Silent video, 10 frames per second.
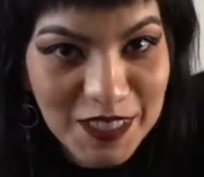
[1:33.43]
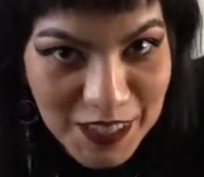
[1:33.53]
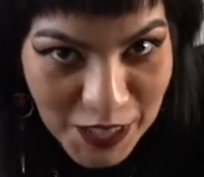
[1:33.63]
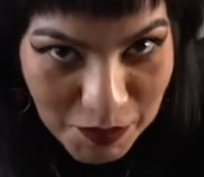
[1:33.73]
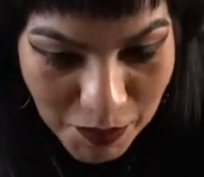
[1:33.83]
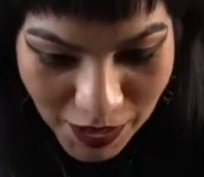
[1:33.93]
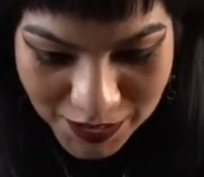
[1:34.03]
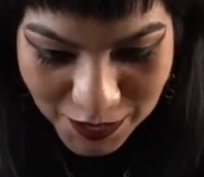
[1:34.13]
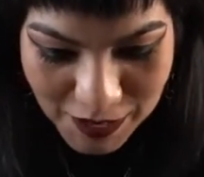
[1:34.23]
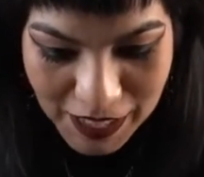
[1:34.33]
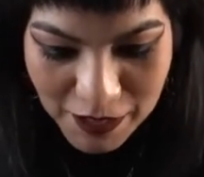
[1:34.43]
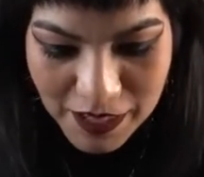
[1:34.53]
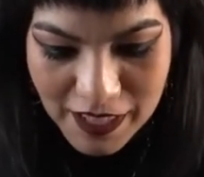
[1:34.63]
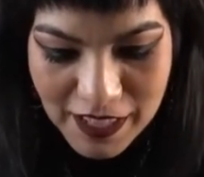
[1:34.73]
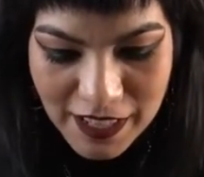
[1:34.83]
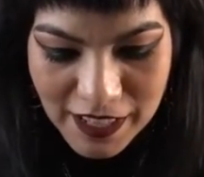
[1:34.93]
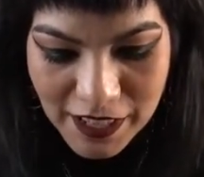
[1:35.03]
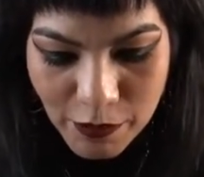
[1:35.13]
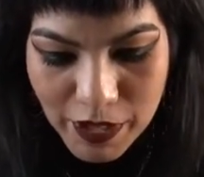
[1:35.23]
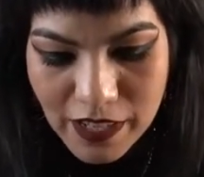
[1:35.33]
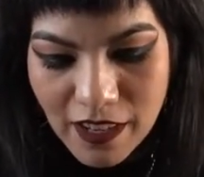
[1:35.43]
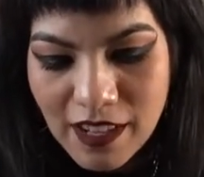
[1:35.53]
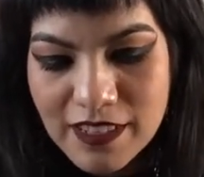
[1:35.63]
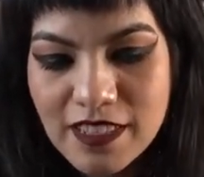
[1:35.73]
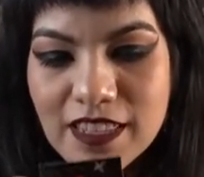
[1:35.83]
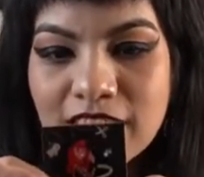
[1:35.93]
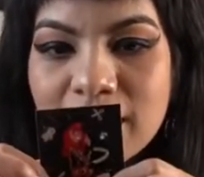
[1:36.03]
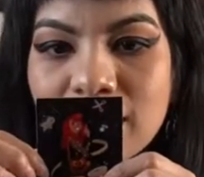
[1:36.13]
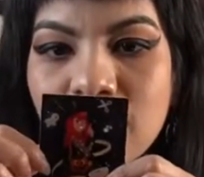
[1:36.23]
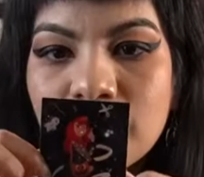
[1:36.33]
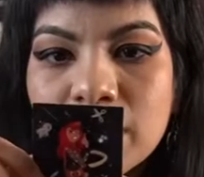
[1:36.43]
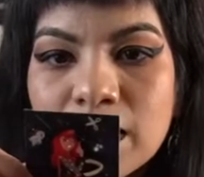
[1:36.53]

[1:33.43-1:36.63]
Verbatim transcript: in there. Box go down. We got the lovely